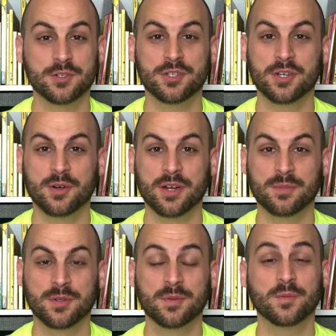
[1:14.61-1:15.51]

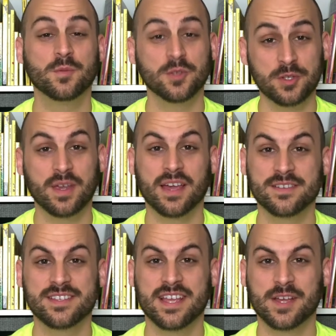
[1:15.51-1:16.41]
Chincredible, will you count
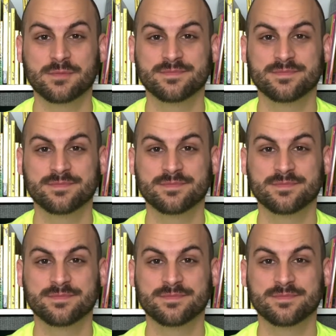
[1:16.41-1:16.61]
us down?